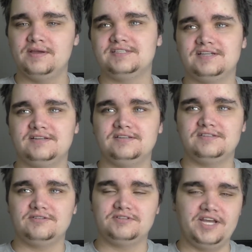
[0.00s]
So
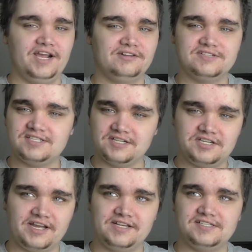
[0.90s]
channels
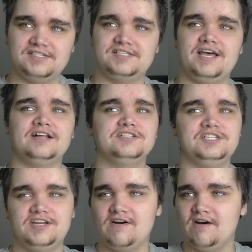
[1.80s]
such as
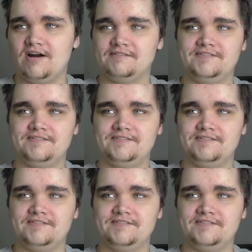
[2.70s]
LGR,